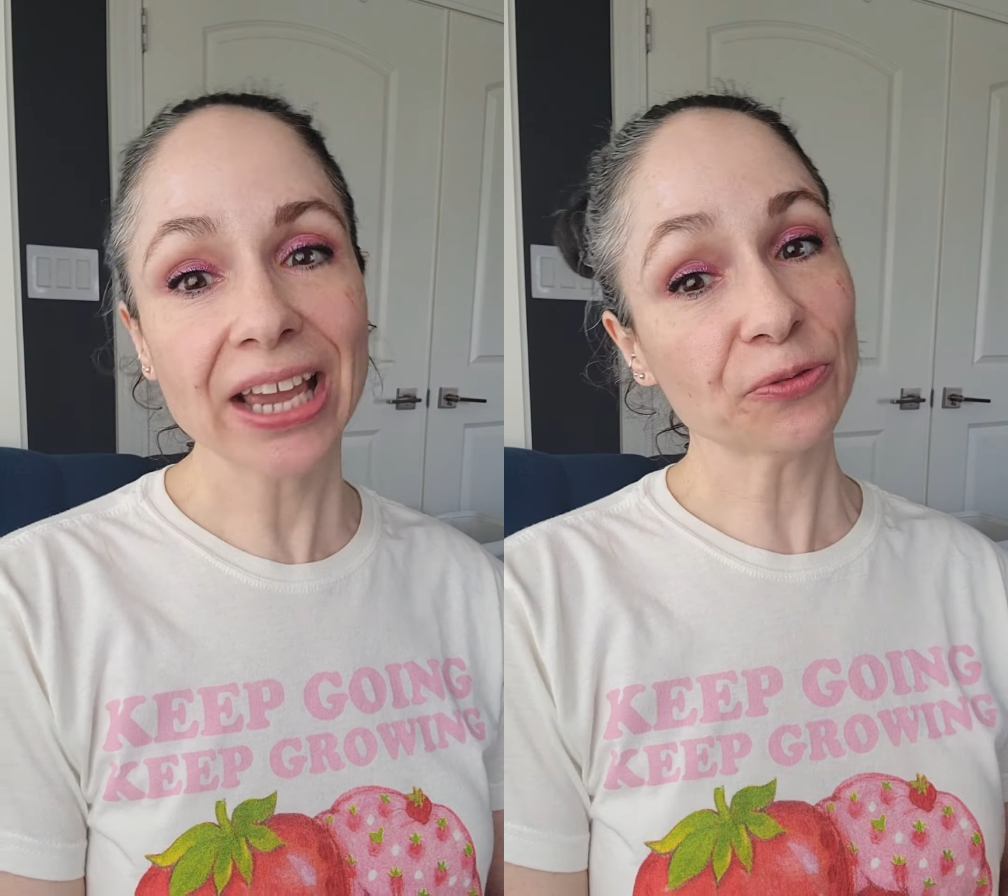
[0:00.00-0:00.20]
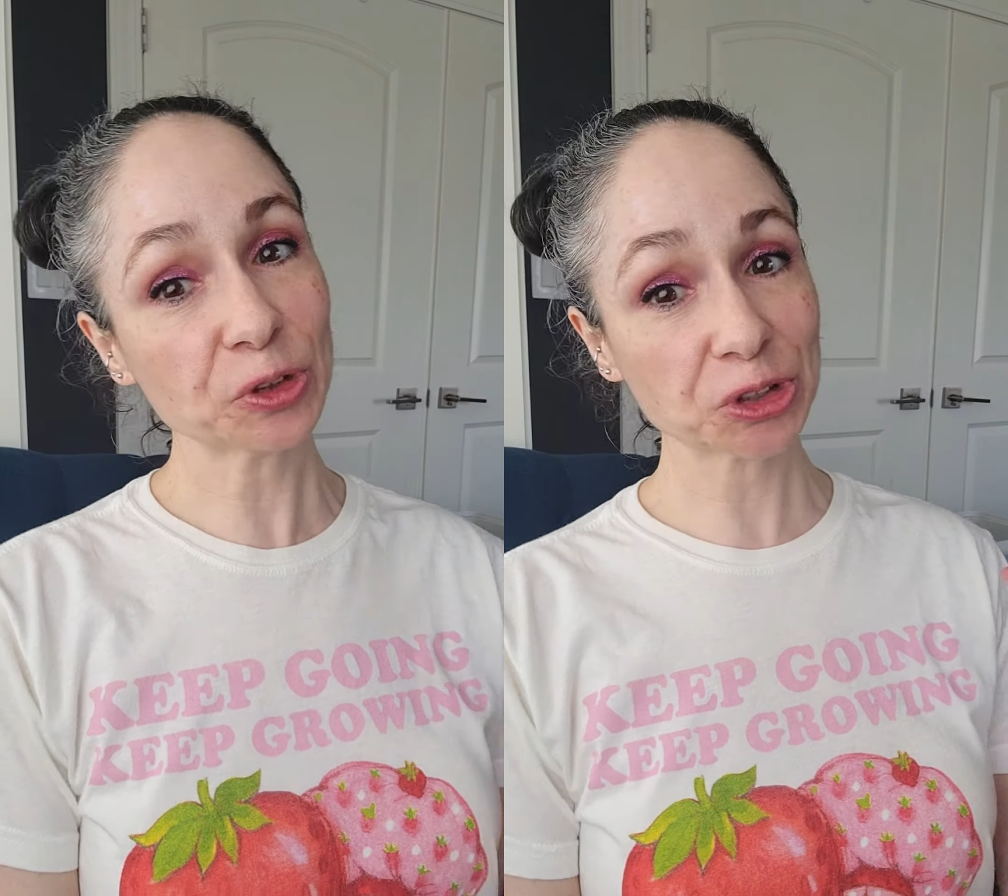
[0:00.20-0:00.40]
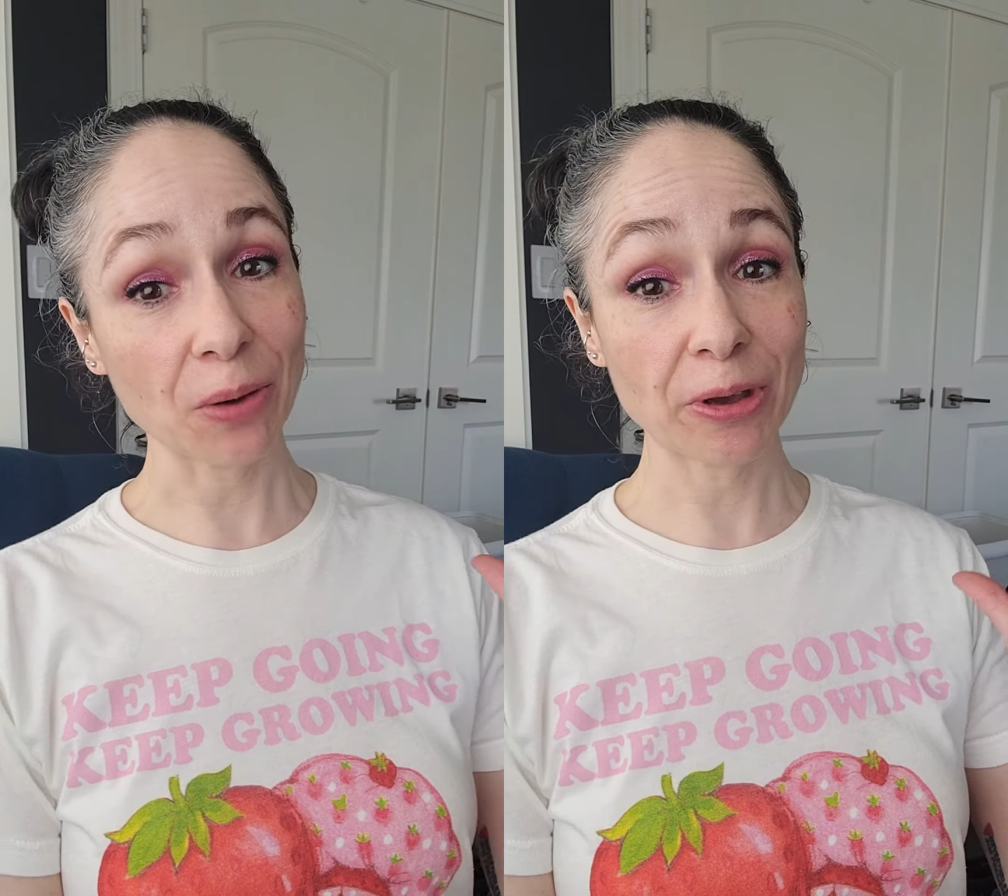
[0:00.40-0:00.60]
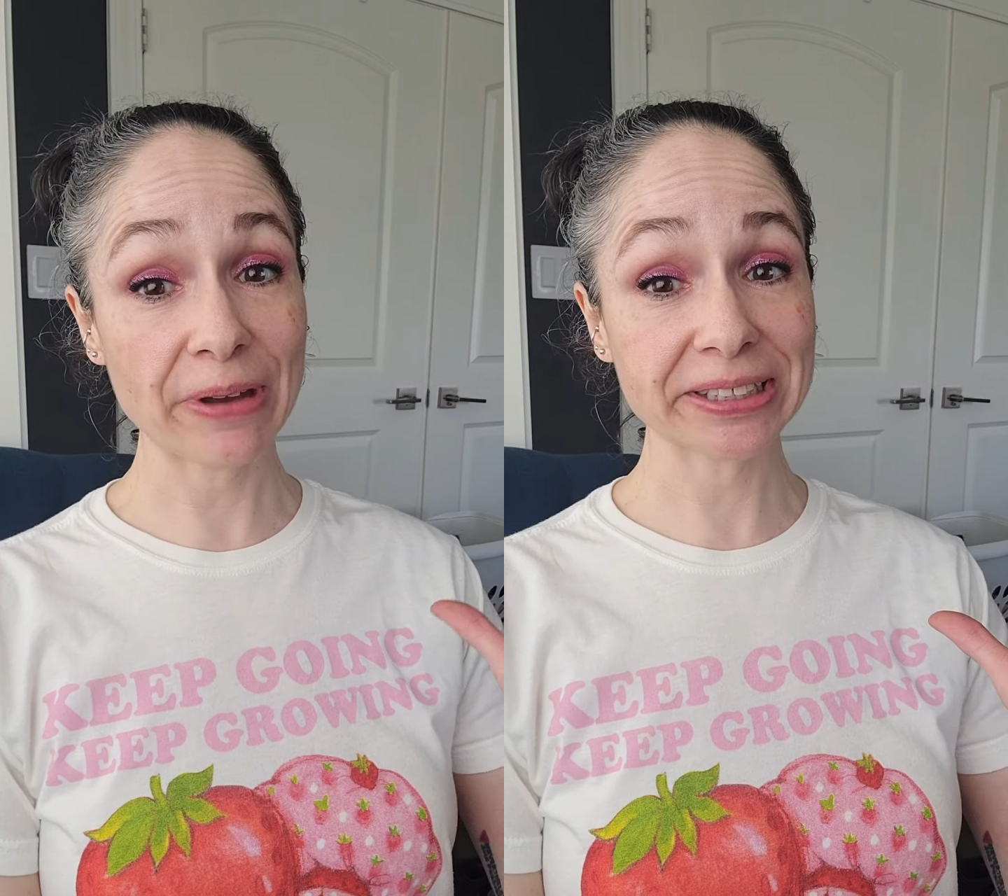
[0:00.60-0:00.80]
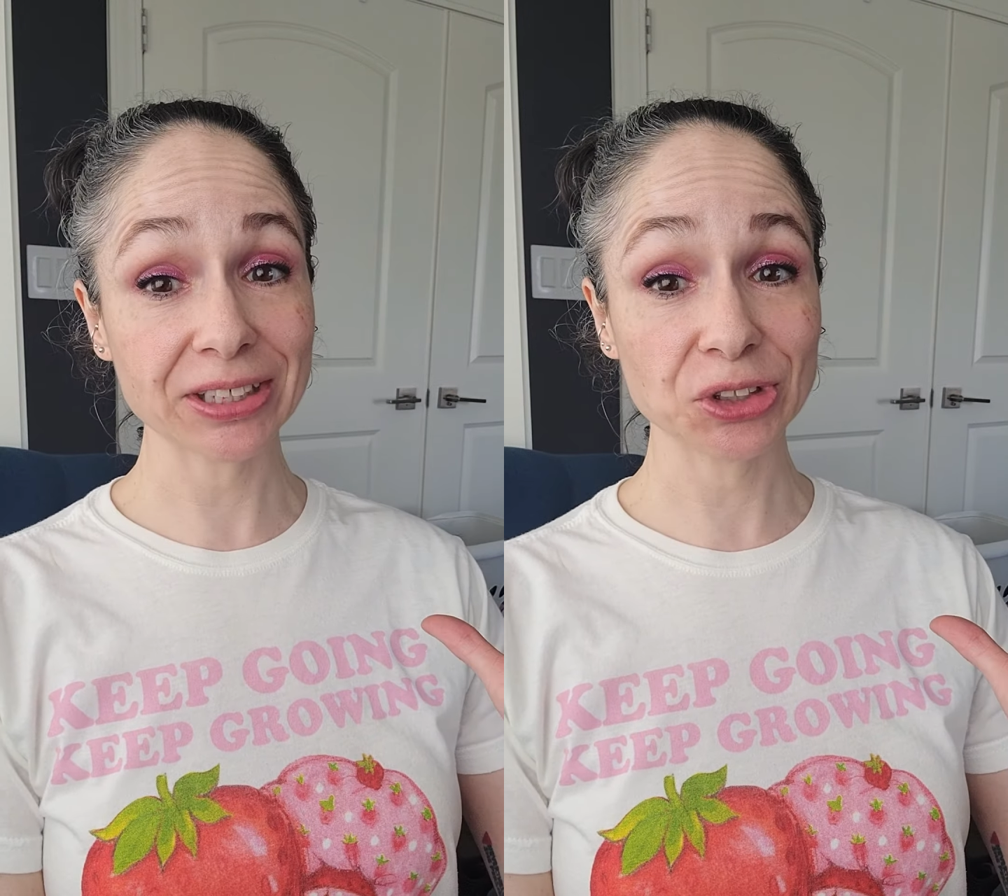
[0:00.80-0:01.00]
If you saw my
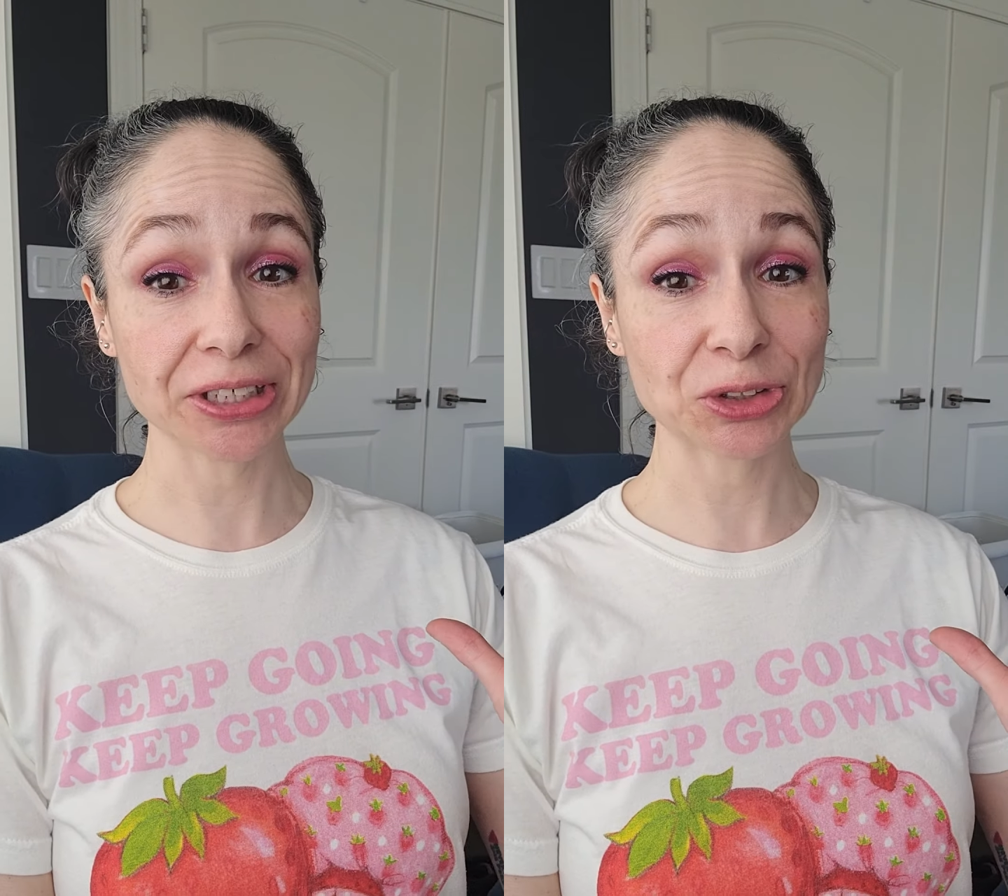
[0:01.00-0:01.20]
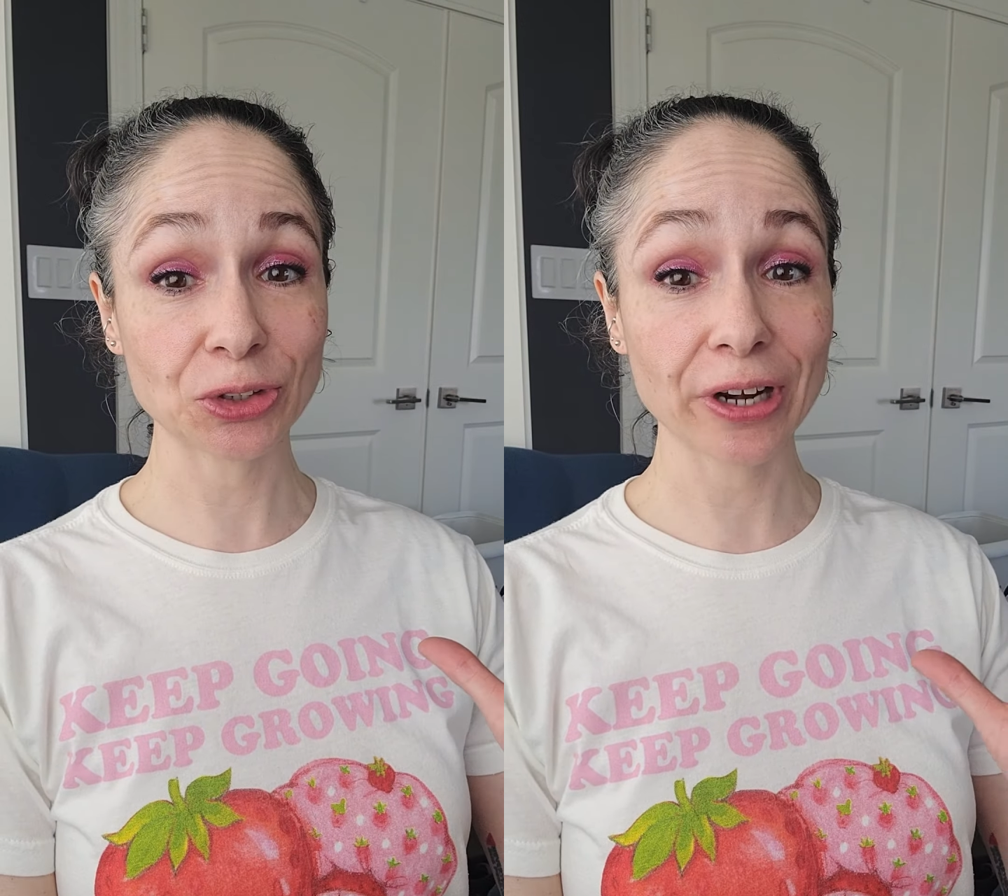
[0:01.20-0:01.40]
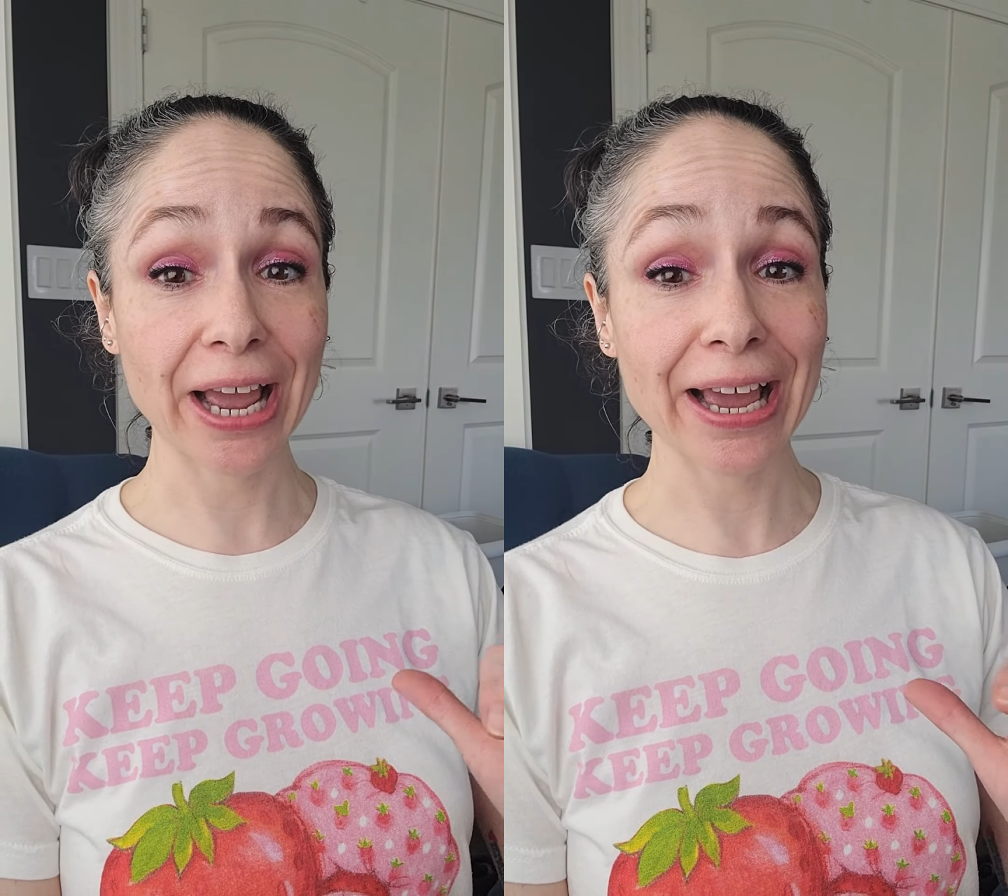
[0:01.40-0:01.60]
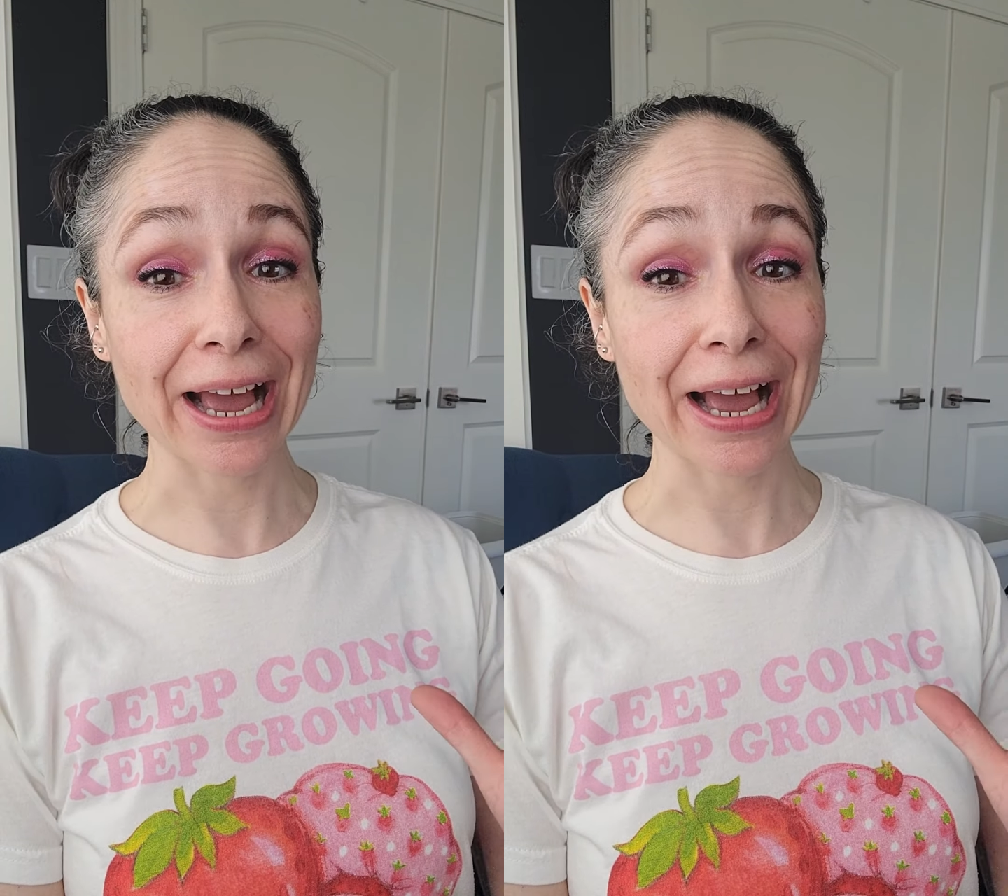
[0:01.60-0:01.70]
message yesterday,